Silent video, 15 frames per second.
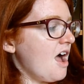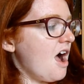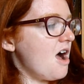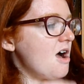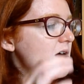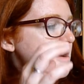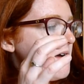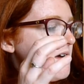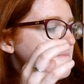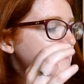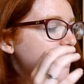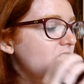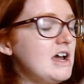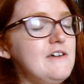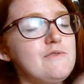Um,
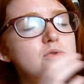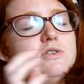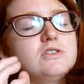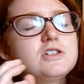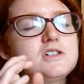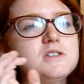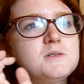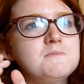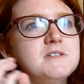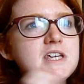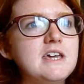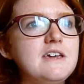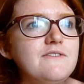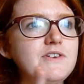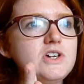I've watched some
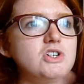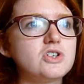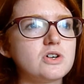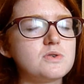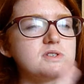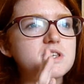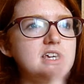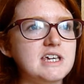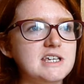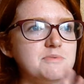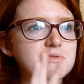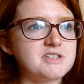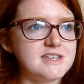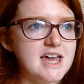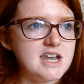T V shows that he's
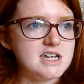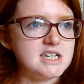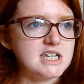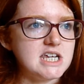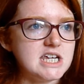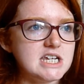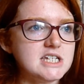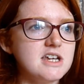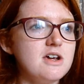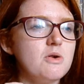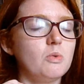presented,